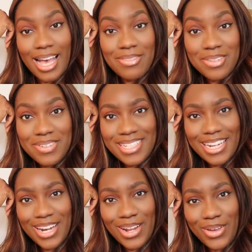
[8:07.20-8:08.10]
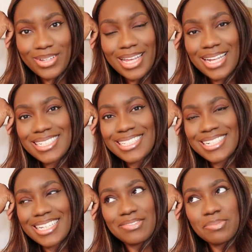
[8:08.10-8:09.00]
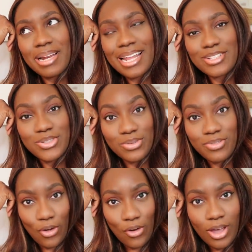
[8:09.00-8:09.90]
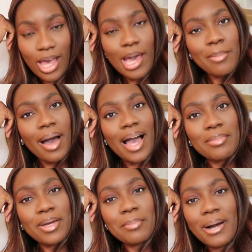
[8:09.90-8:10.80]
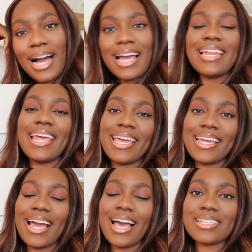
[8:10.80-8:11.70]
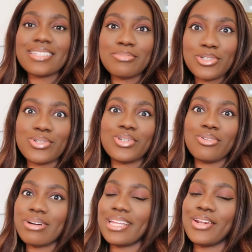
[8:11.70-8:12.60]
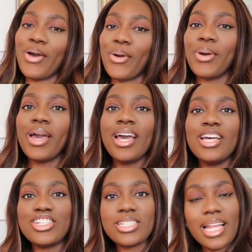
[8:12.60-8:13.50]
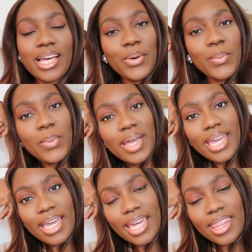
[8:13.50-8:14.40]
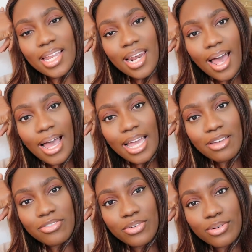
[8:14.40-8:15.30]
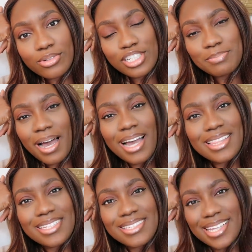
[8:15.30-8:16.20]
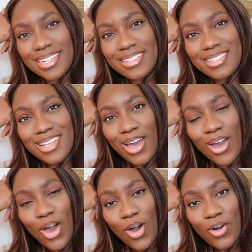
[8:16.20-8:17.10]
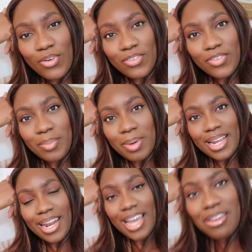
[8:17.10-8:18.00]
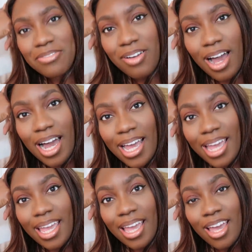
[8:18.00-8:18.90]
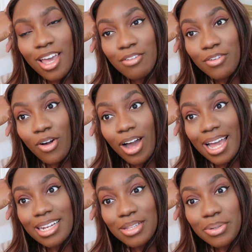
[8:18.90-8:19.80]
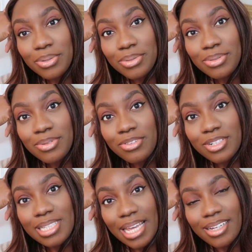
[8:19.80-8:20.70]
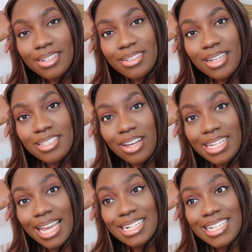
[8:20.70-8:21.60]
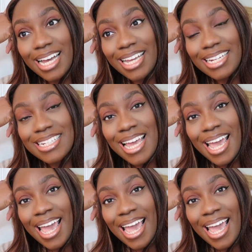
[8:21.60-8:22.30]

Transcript: Haven't even said hello, because I actually didn't even plan to vlog, but I'm compiling, as I'm sure you already know, just like a week in the life, or just behind the scenes of my life. I forgot I had the call for a second, I started getting tired,